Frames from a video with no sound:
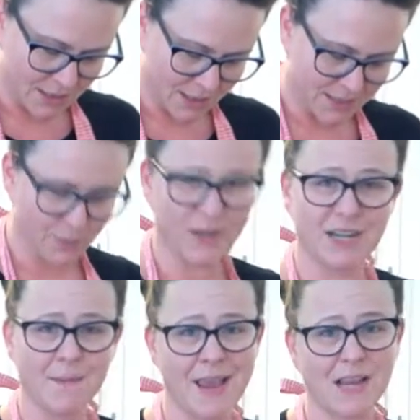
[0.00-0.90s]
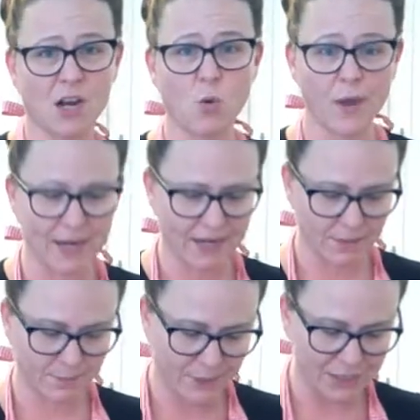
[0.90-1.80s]
Because we're going to make a quick
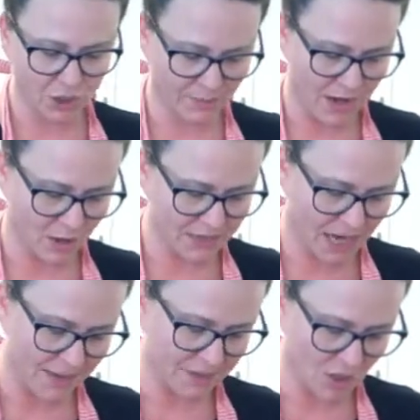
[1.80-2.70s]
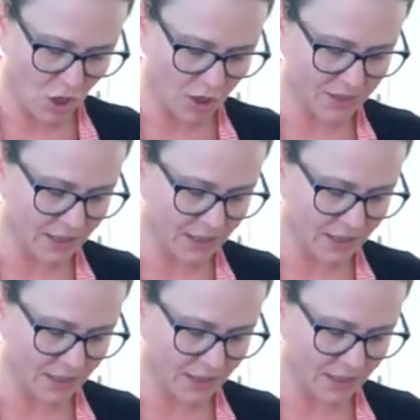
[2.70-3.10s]
bechamel type sauce.